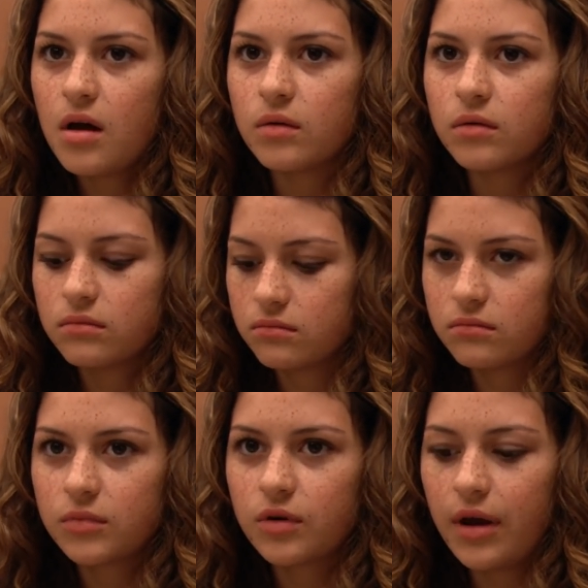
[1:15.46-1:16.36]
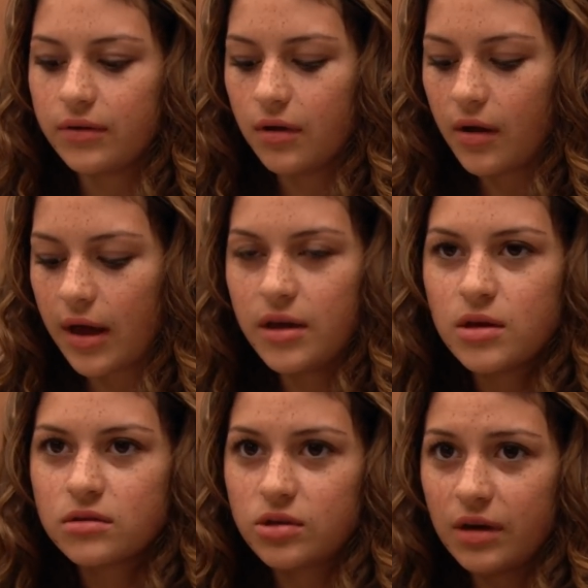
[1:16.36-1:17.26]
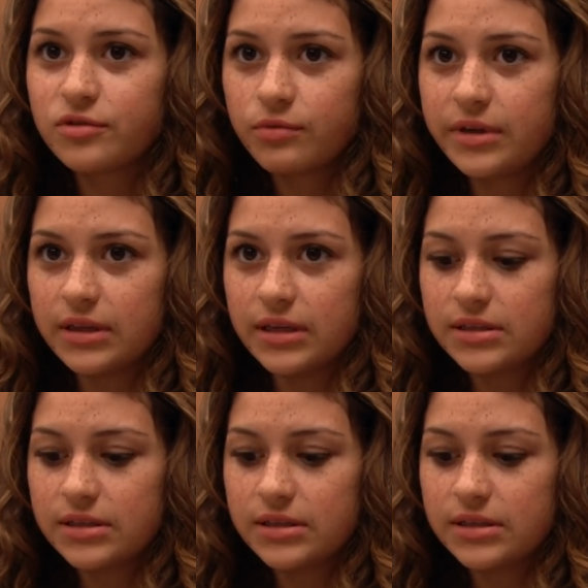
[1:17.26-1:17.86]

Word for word: Oh, great. Okay, so you have to read